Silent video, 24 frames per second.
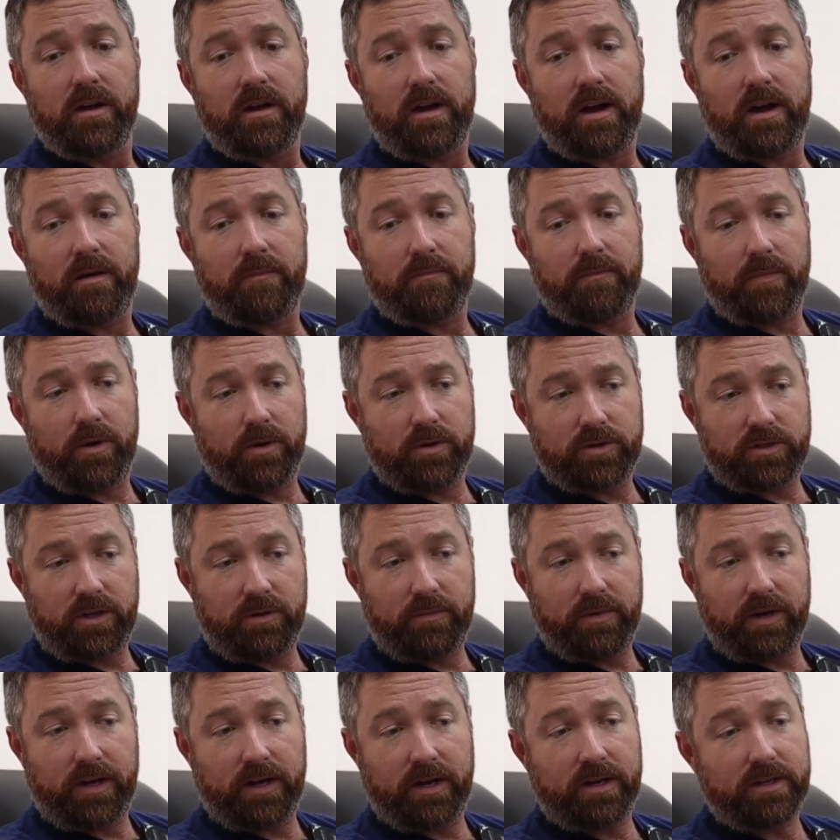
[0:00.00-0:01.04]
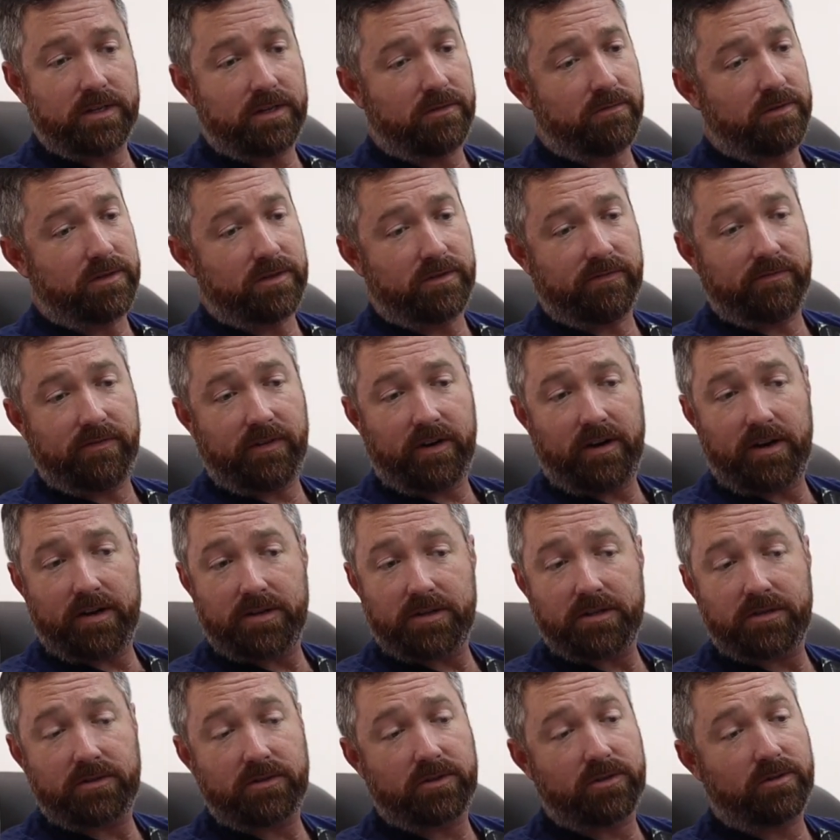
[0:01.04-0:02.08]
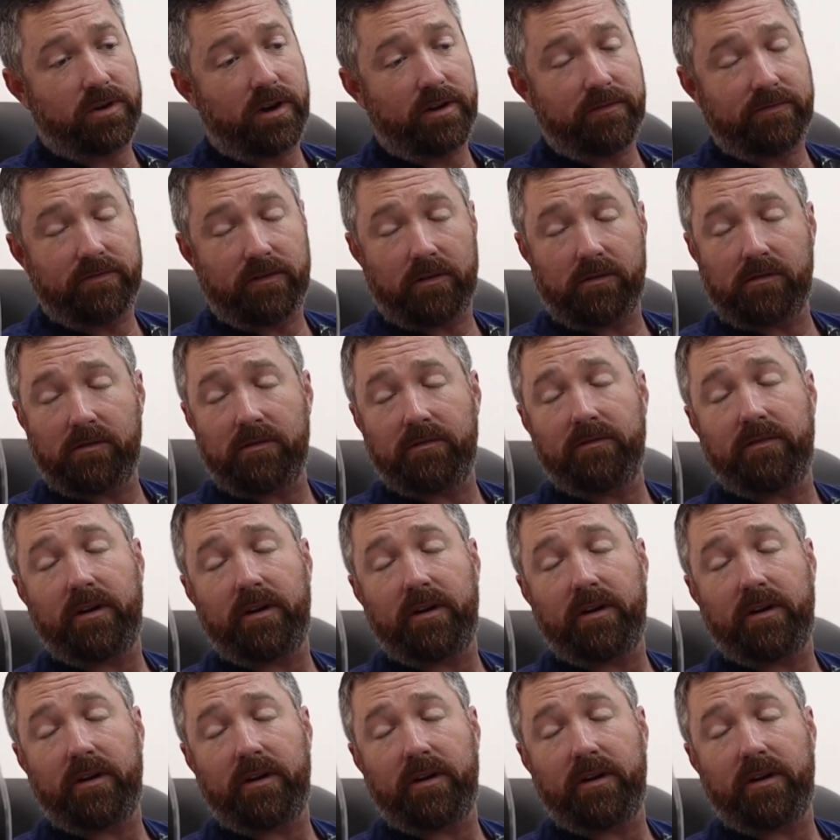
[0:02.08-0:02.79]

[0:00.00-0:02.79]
uh, mostly because it was a very straightforward,